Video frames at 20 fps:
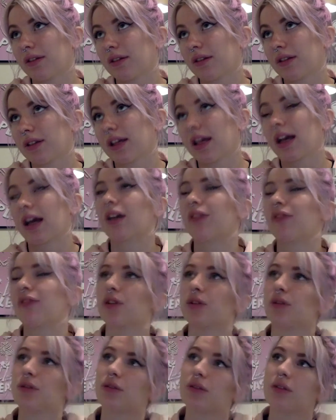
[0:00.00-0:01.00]
yeah, if
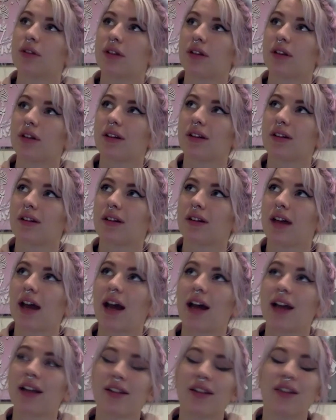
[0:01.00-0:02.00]
you
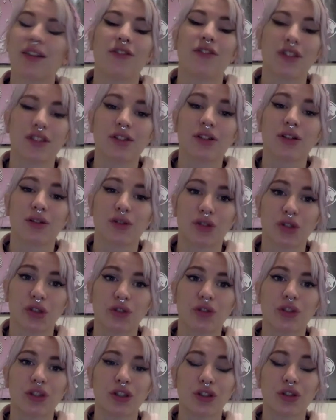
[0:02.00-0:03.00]
had the physical
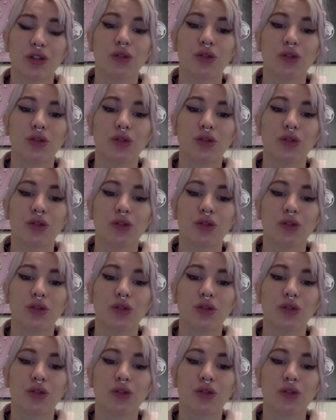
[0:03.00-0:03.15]
degree show,